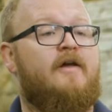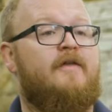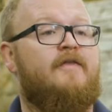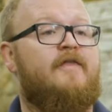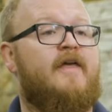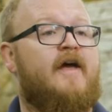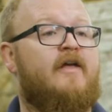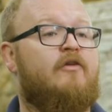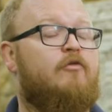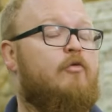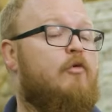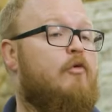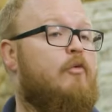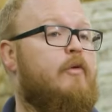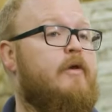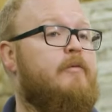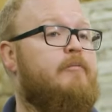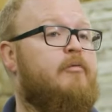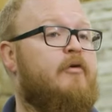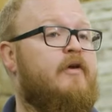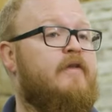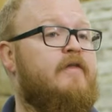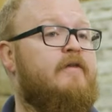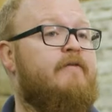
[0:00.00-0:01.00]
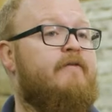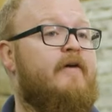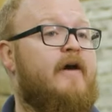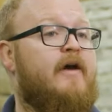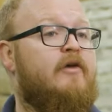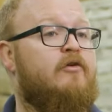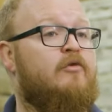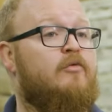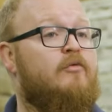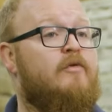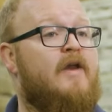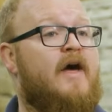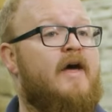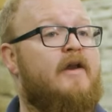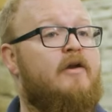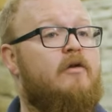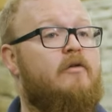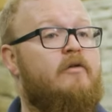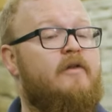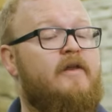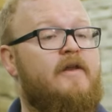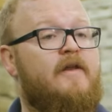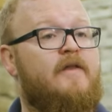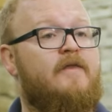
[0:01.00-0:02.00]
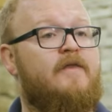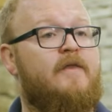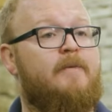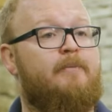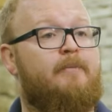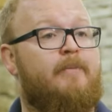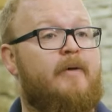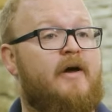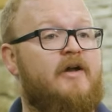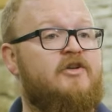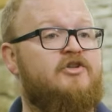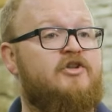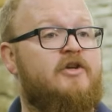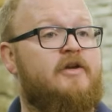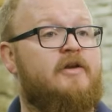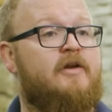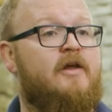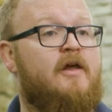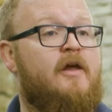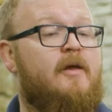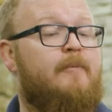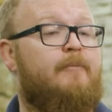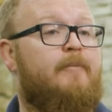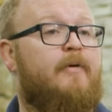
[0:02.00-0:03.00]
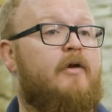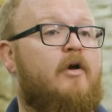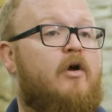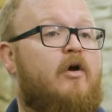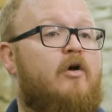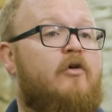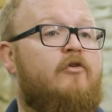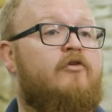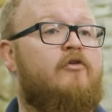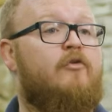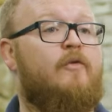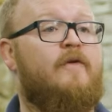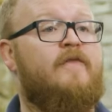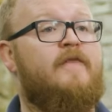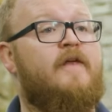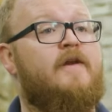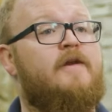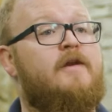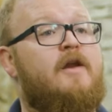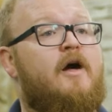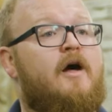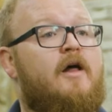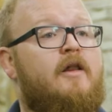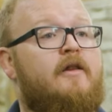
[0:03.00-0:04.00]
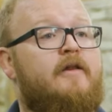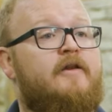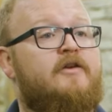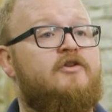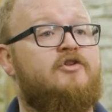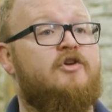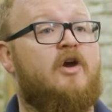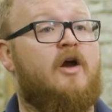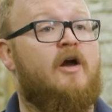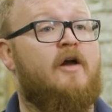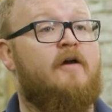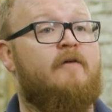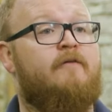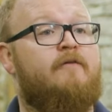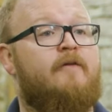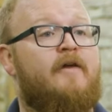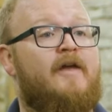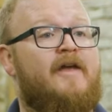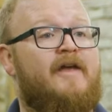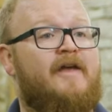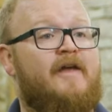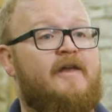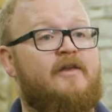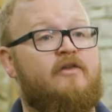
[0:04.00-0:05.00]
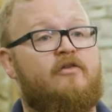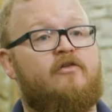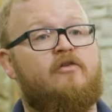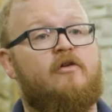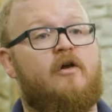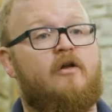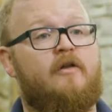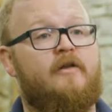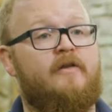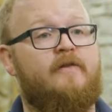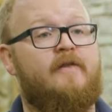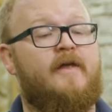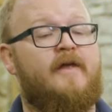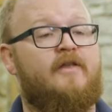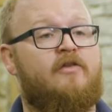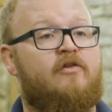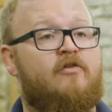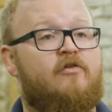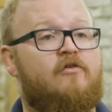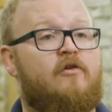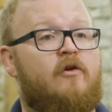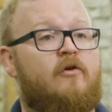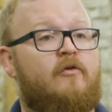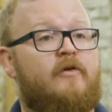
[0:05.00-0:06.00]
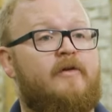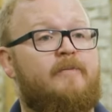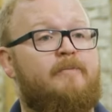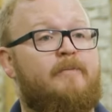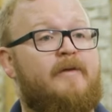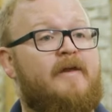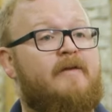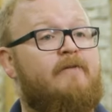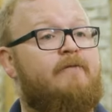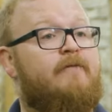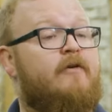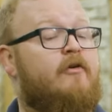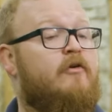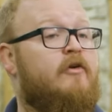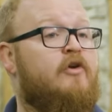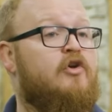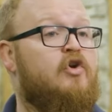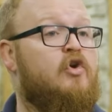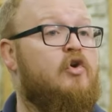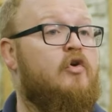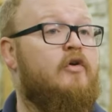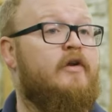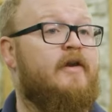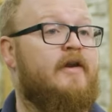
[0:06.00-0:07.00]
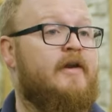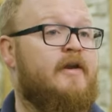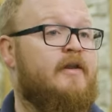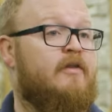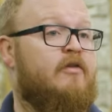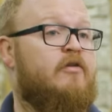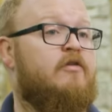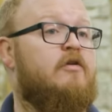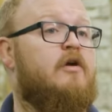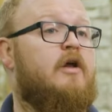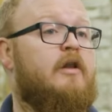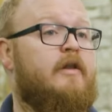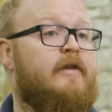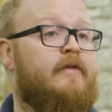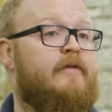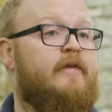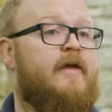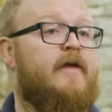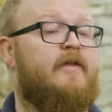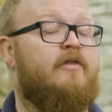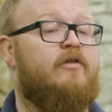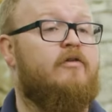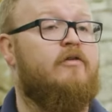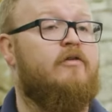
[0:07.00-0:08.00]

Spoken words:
that's where we bring the value, not only in the budget, but also in the knowledge of installing that stone and being very good at installing that